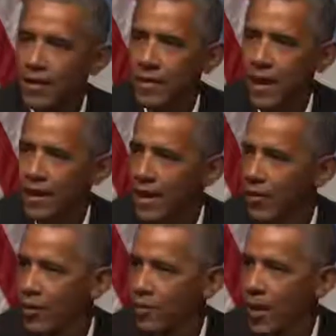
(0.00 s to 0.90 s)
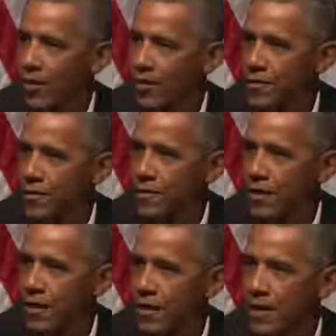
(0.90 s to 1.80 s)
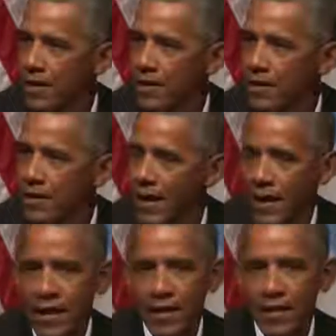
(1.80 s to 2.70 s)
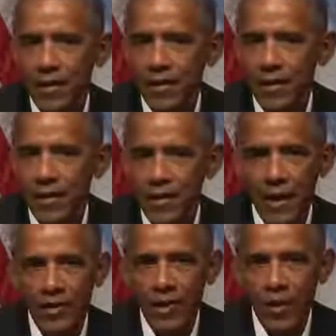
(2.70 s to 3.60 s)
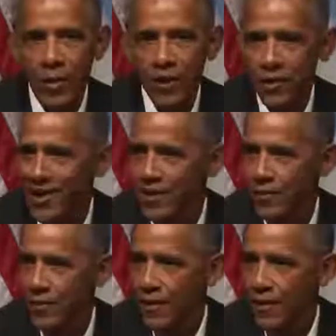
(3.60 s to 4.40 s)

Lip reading: knock down those barriers and to get this next generation